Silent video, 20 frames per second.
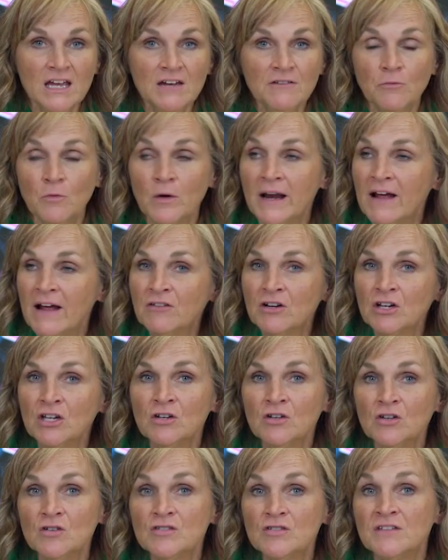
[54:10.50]
Whatever you
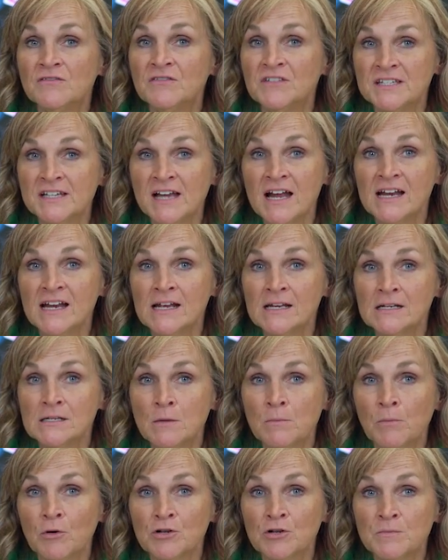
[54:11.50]
use, if it's not
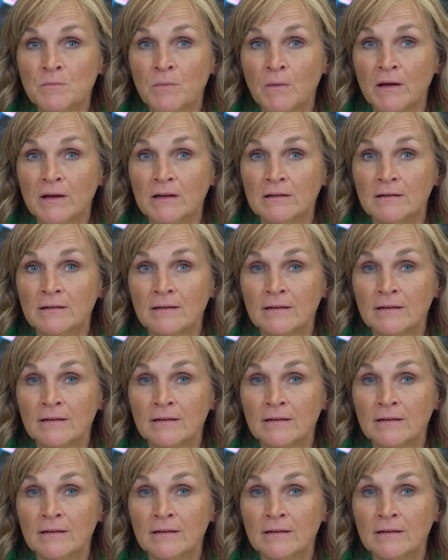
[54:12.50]
antiperspirant,